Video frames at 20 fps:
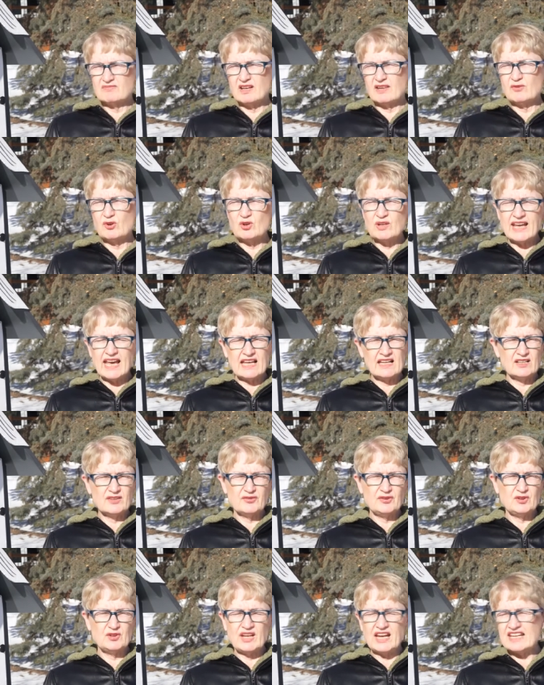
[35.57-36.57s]
I've only had it a
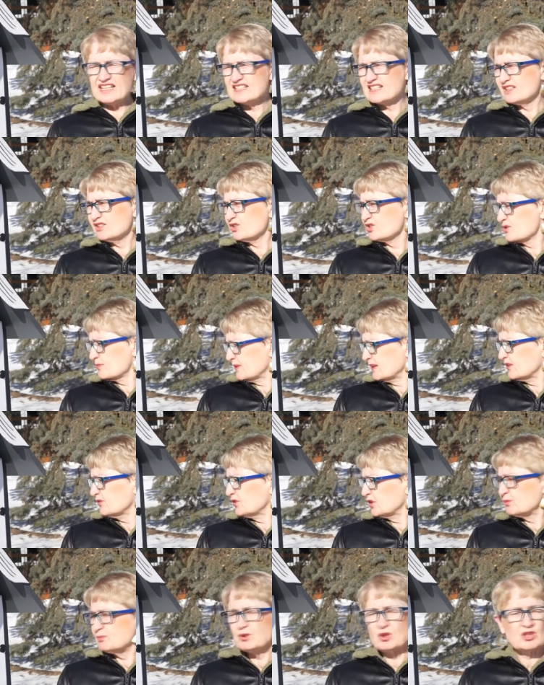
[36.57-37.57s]
few days and there's been a
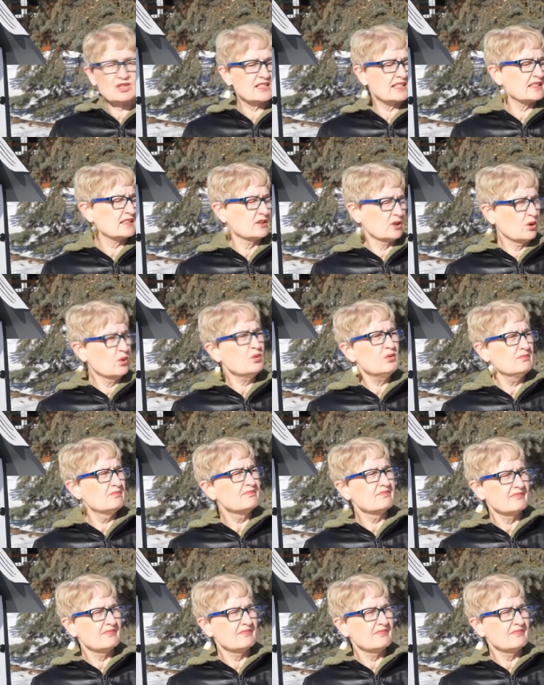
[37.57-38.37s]
few books go